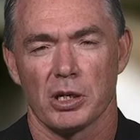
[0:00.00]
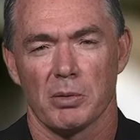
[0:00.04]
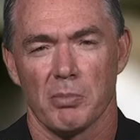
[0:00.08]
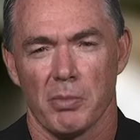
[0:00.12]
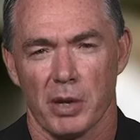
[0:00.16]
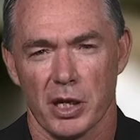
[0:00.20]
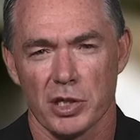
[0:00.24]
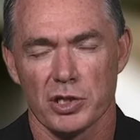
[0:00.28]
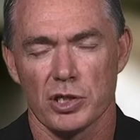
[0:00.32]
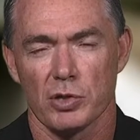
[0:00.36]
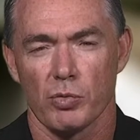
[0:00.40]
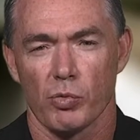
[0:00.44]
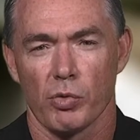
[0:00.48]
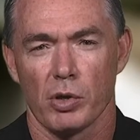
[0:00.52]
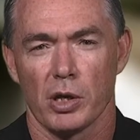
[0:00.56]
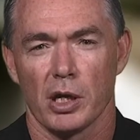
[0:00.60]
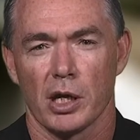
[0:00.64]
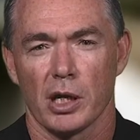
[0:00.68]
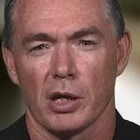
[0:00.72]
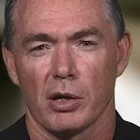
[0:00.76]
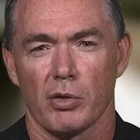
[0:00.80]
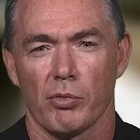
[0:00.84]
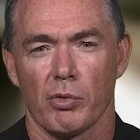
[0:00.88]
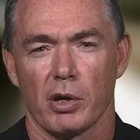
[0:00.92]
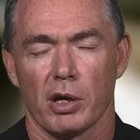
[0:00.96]
imagine,
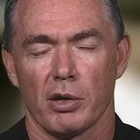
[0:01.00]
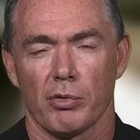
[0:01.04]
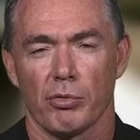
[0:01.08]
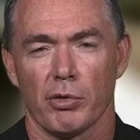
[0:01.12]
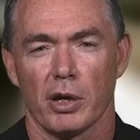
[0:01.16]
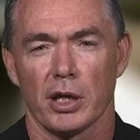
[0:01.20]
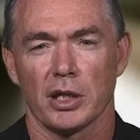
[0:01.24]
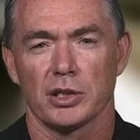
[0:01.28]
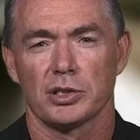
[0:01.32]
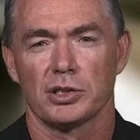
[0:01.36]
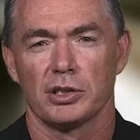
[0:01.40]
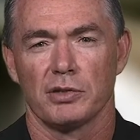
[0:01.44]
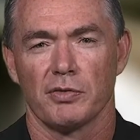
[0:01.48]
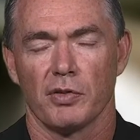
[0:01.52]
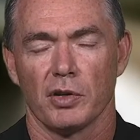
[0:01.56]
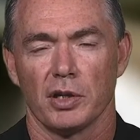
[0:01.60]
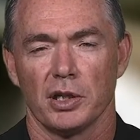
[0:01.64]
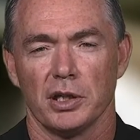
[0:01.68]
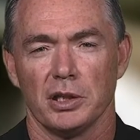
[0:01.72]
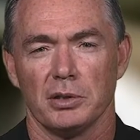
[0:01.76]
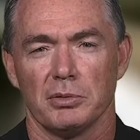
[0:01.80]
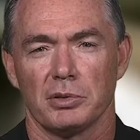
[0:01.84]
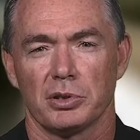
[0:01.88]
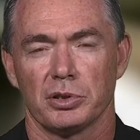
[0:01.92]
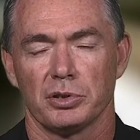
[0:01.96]
we're, we're
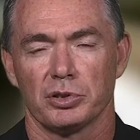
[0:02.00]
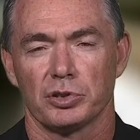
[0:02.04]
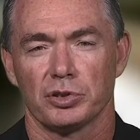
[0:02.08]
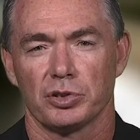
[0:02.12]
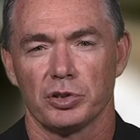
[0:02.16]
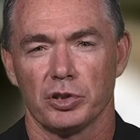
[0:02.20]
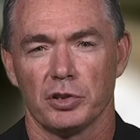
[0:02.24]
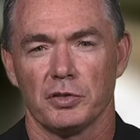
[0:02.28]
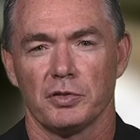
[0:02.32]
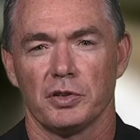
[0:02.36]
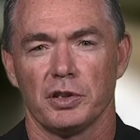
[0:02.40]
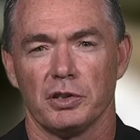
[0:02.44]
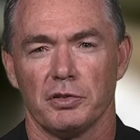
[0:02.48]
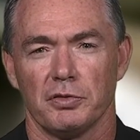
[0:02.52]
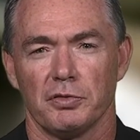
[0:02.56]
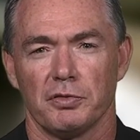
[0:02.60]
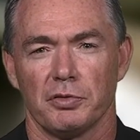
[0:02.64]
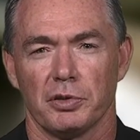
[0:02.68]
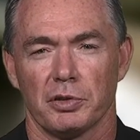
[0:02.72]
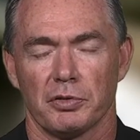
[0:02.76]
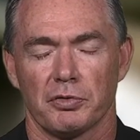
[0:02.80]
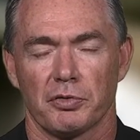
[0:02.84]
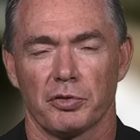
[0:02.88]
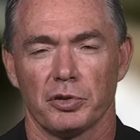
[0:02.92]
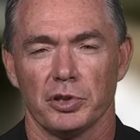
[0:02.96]
relatively conservative
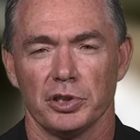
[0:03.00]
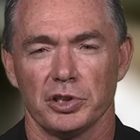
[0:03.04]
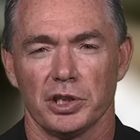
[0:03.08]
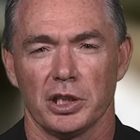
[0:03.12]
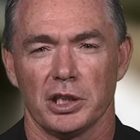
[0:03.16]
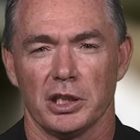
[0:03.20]
with Freezer.